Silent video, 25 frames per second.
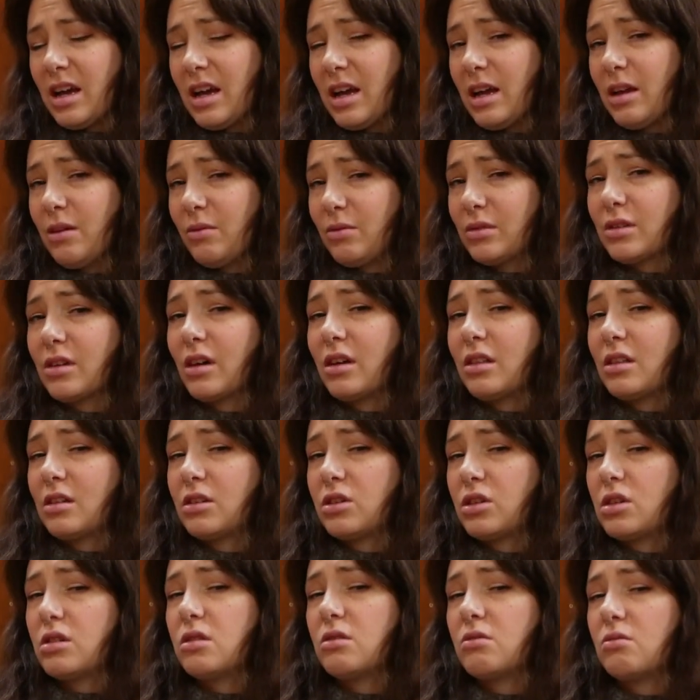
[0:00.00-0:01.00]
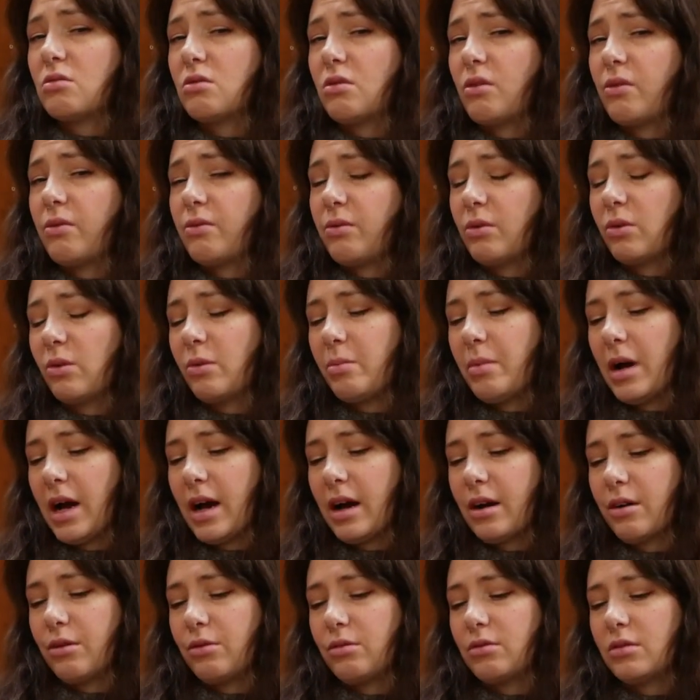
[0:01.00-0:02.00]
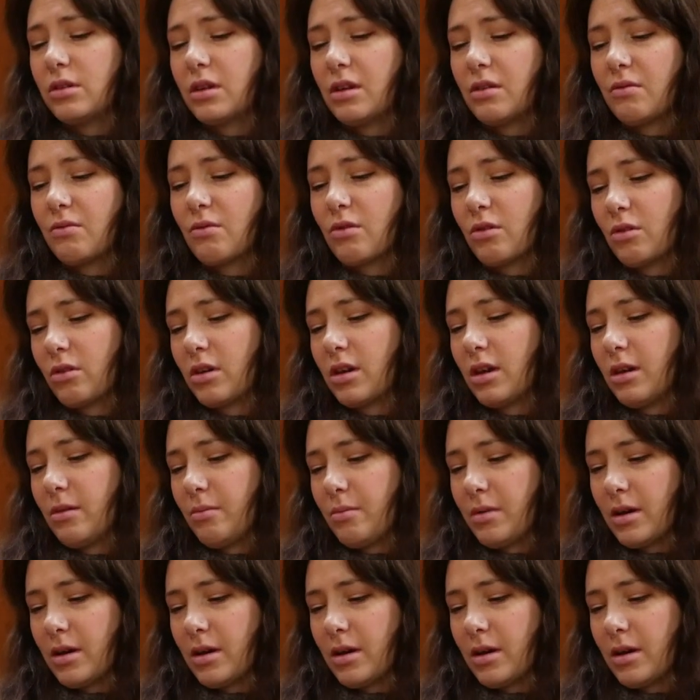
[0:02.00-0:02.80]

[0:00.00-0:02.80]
it was either £2 or £4 in Rocket,